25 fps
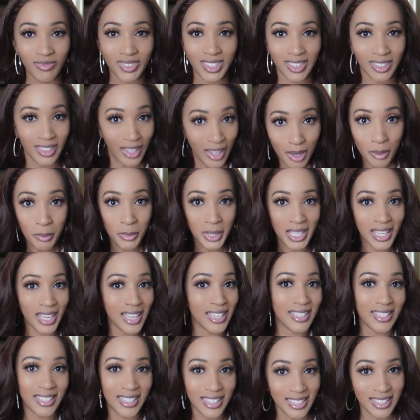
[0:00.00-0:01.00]
Love Me
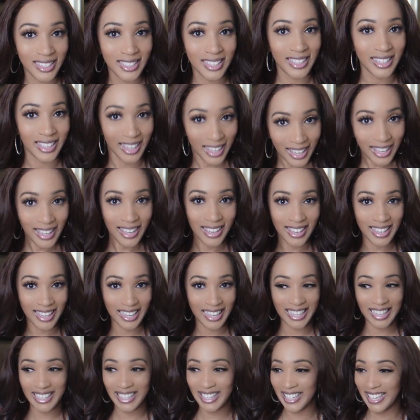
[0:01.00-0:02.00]
has did it again,
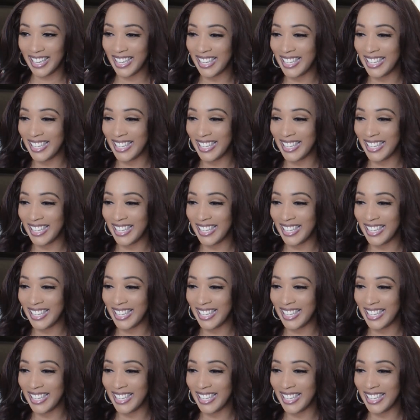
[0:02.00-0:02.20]
honey.